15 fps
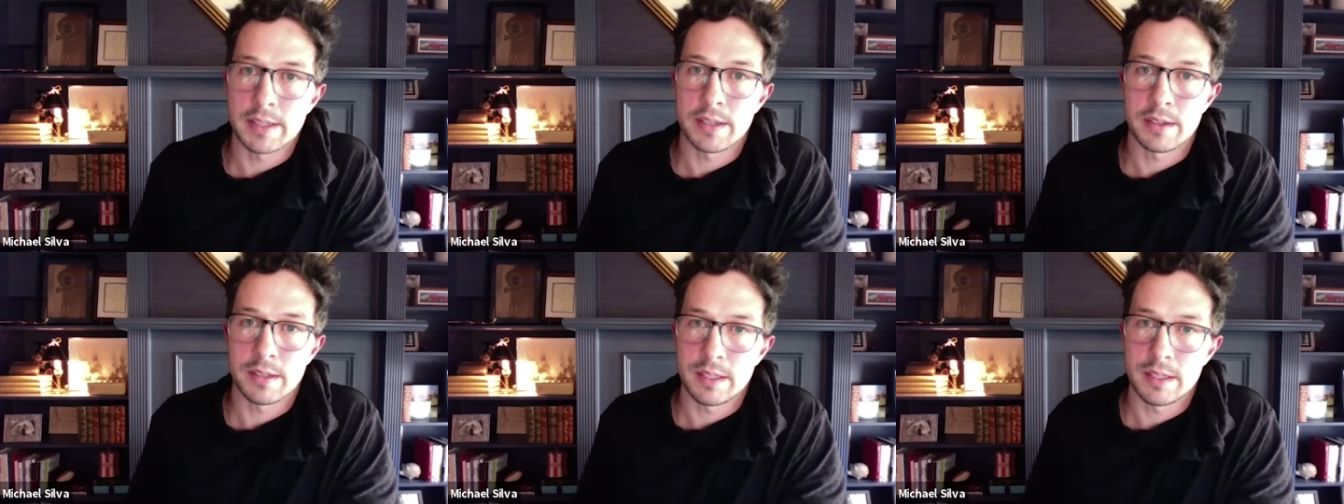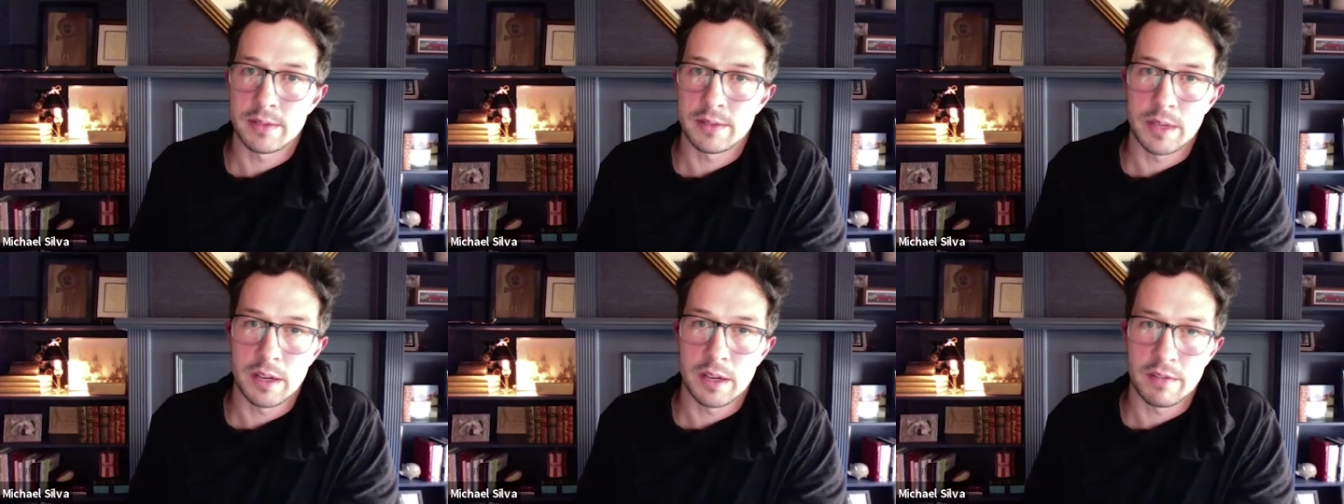or
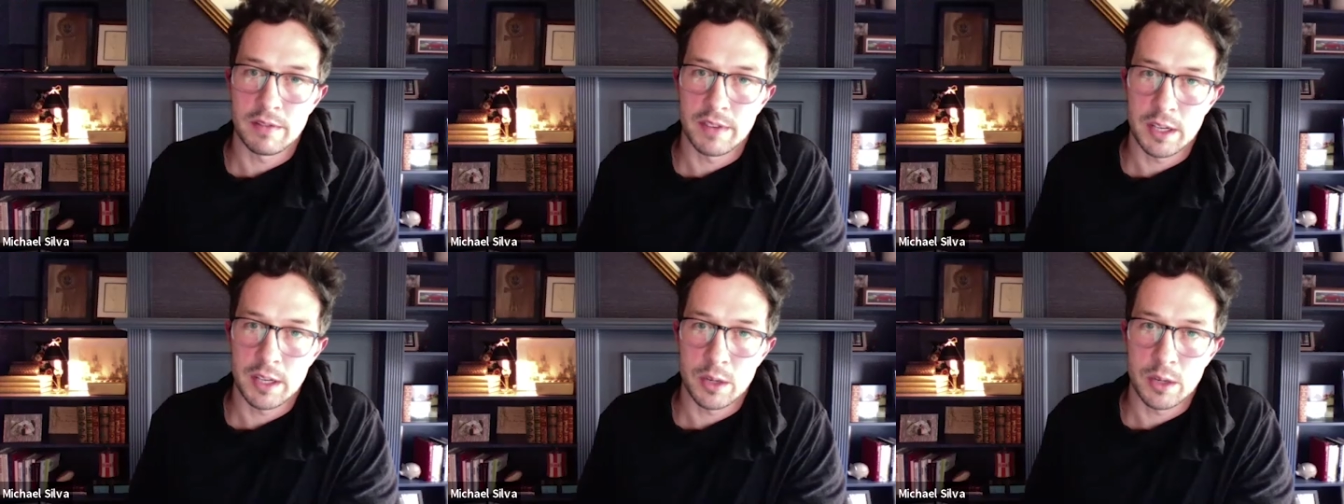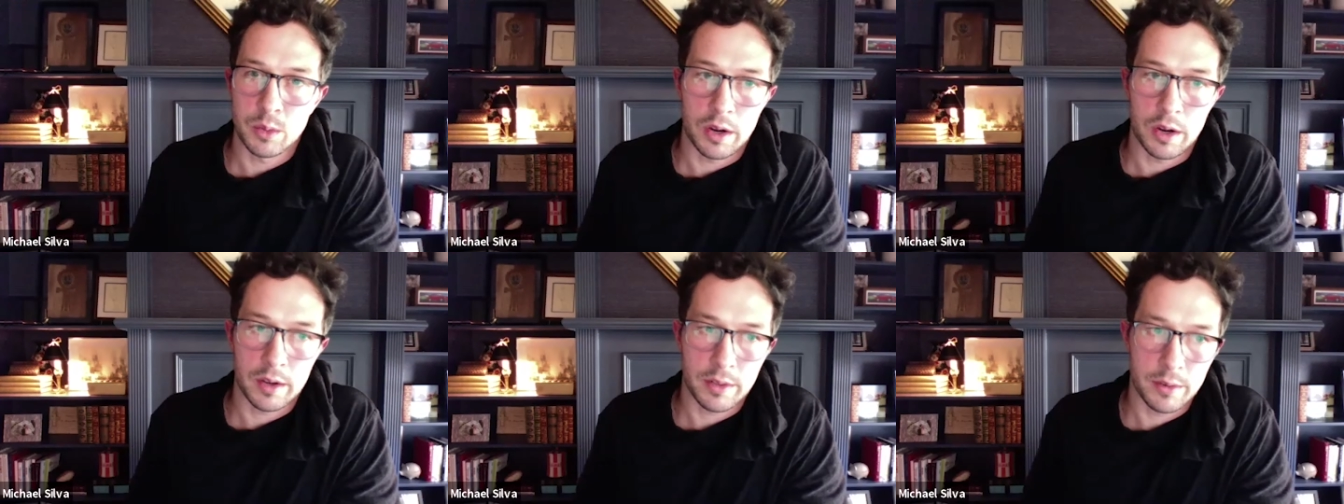these video
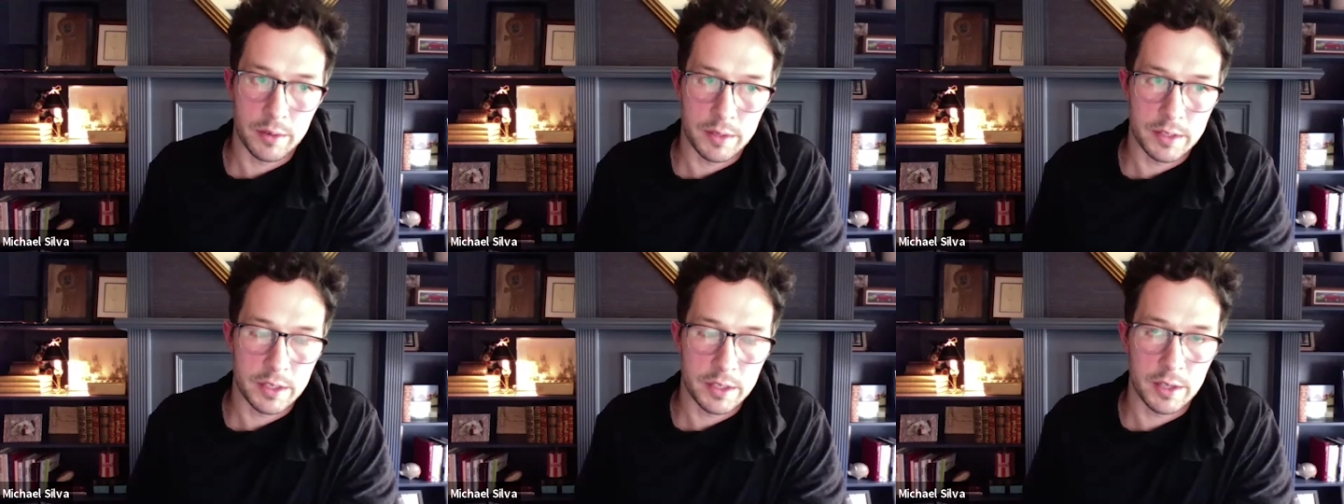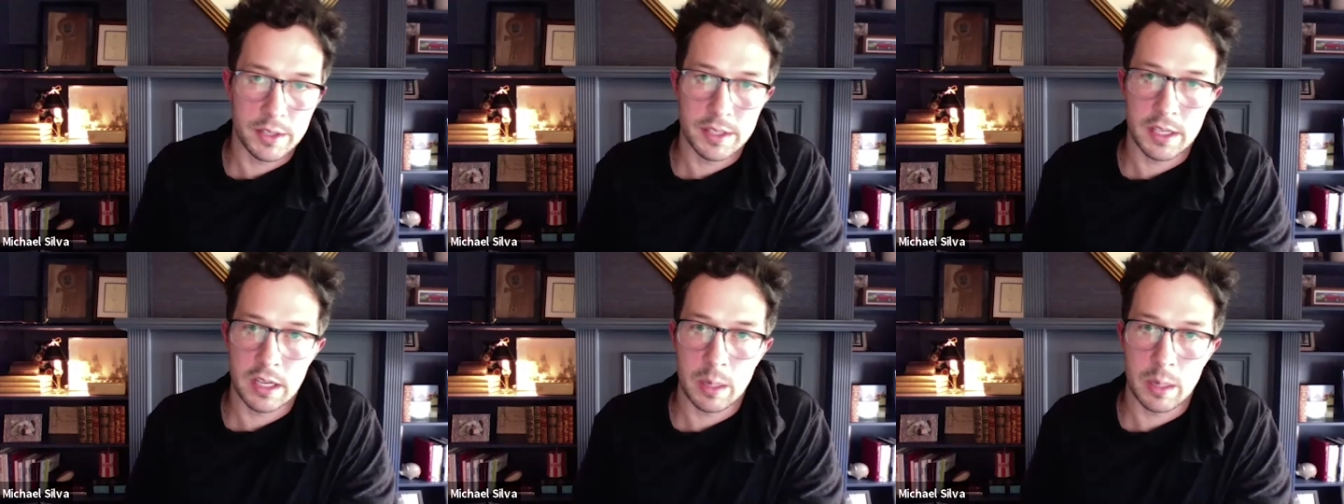walkthroughs, so you're
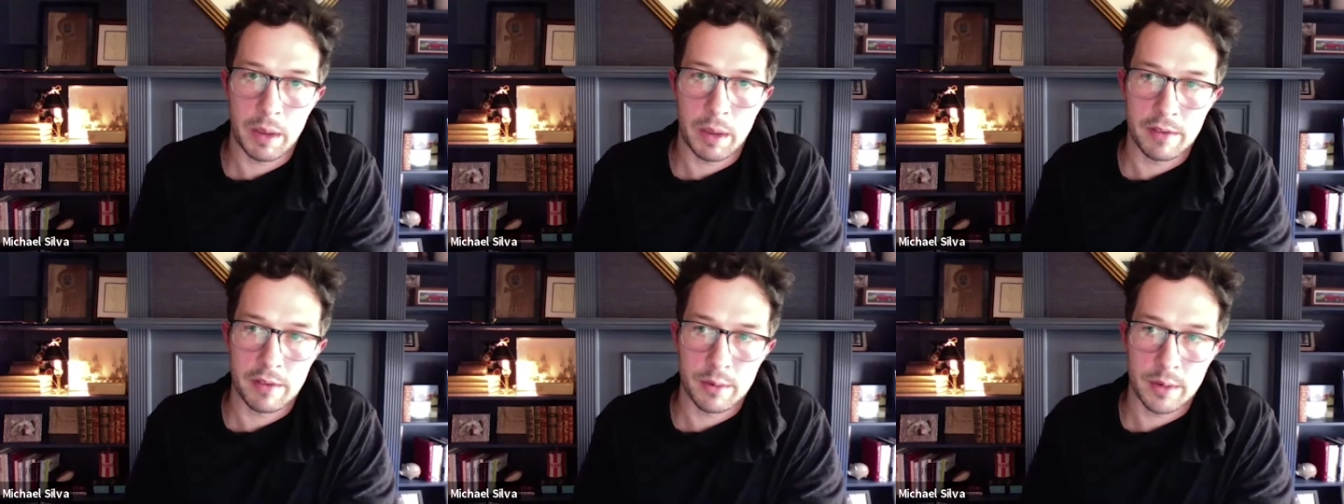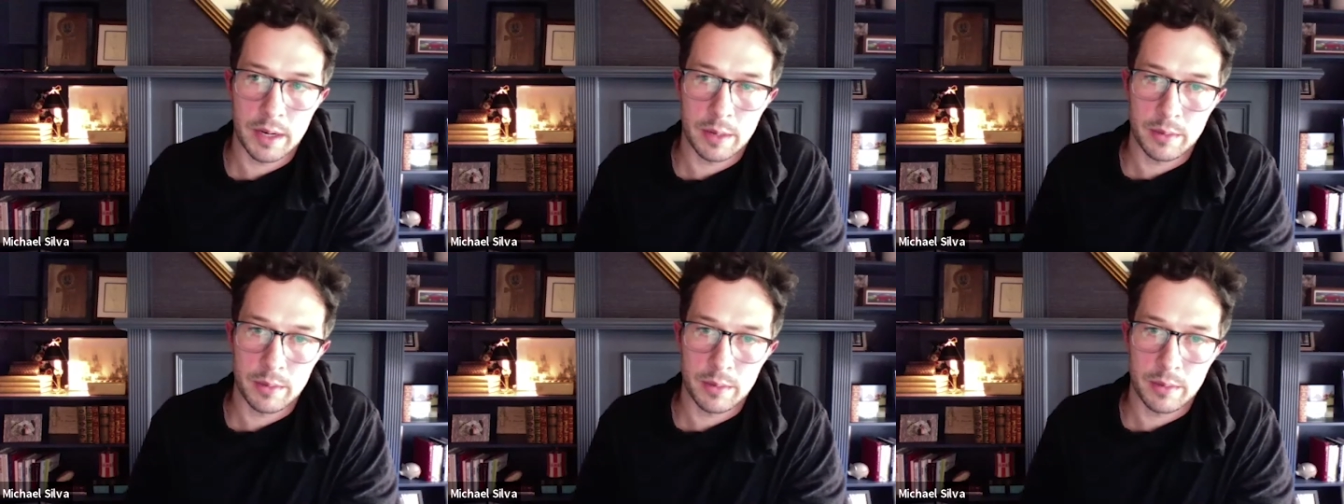seeing them everywhere.